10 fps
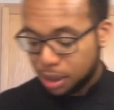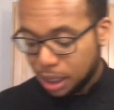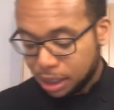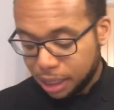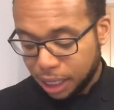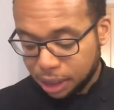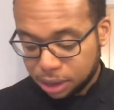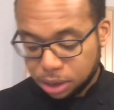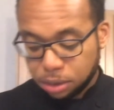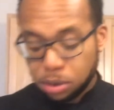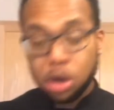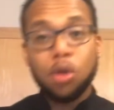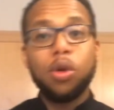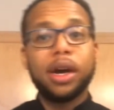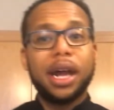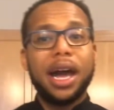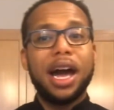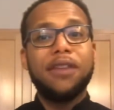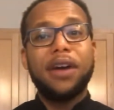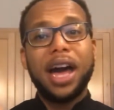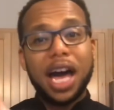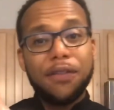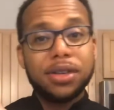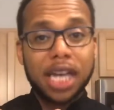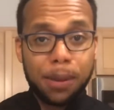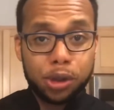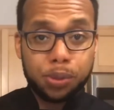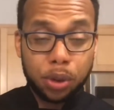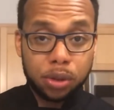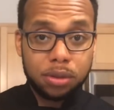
Next, we're gonna have half a tablespoon